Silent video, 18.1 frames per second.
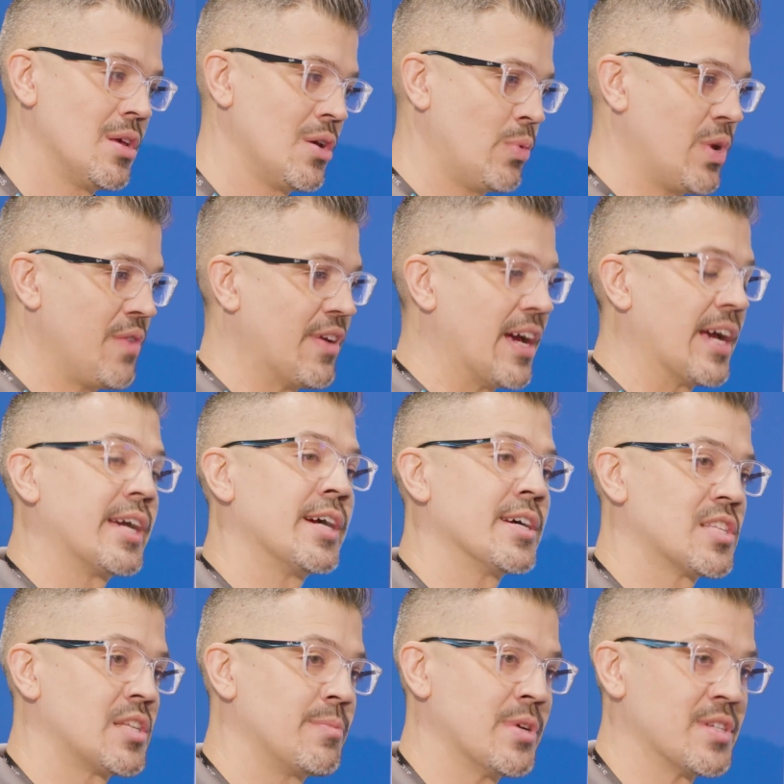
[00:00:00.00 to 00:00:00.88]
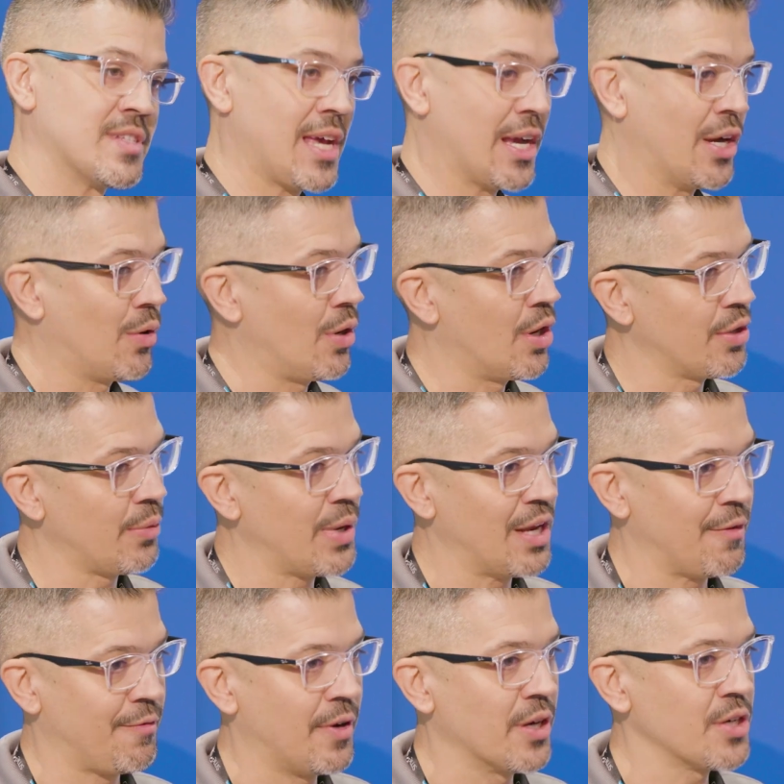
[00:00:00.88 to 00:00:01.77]
we've got customers that go all the way
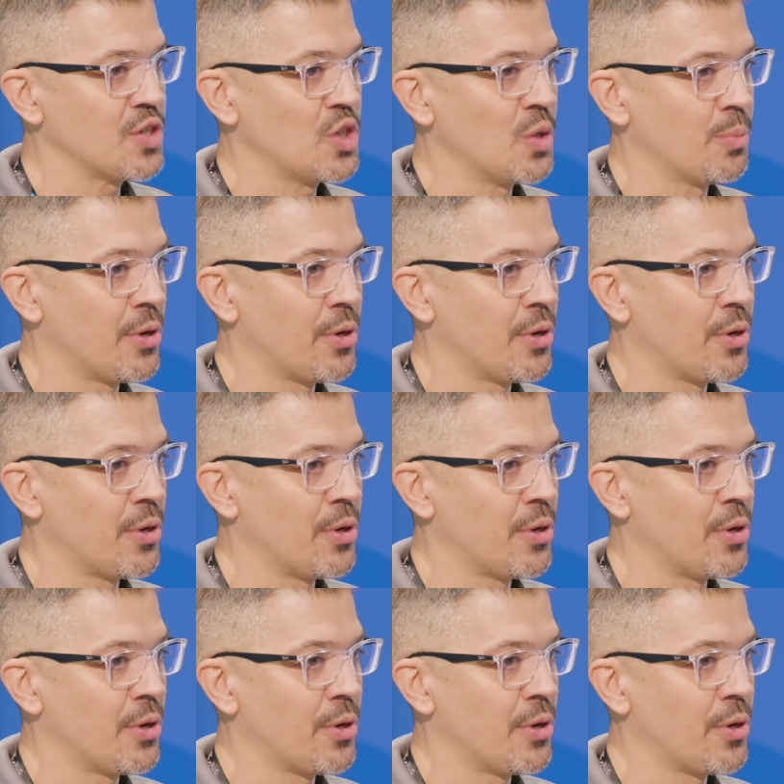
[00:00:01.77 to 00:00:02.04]
to functional